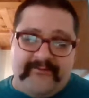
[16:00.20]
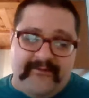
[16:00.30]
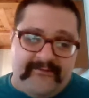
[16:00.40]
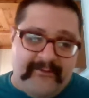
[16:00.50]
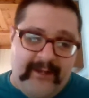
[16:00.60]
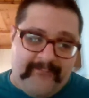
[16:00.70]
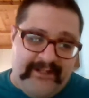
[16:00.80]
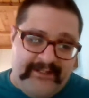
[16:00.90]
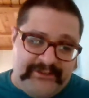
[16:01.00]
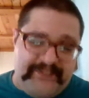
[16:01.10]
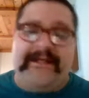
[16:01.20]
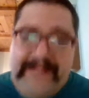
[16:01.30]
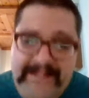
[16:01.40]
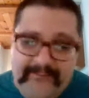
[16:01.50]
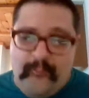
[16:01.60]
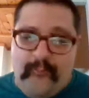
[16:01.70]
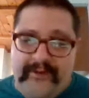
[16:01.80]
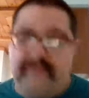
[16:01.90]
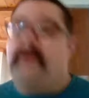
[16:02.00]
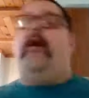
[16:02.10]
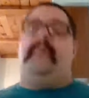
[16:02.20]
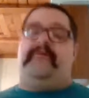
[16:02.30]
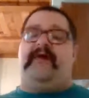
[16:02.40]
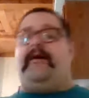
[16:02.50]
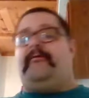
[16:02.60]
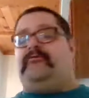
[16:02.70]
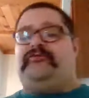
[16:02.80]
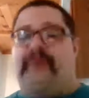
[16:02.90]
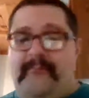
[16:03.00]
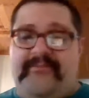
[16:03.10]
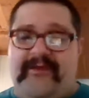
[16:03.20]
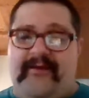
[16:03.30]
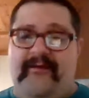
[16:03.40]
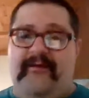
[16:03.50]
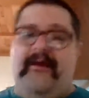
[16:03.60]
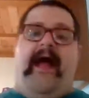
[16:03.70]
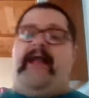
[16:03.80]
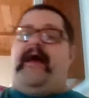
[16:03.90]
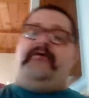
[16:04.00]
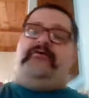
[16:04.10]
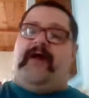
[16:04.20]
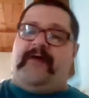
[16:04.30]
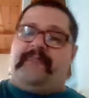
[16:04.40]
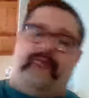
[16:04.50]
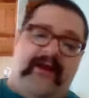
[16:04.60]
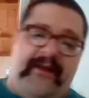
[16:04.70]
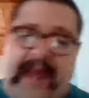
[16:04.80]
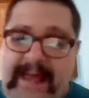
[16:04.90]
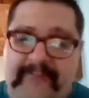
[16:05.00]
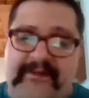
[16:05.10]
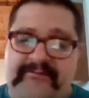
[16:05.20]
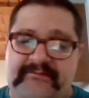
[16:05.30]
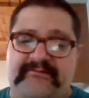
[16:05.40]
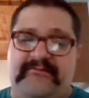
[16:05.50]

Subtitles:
could get the nomination. He didn't win, but Donald Trump did. And now you have Greg Abbott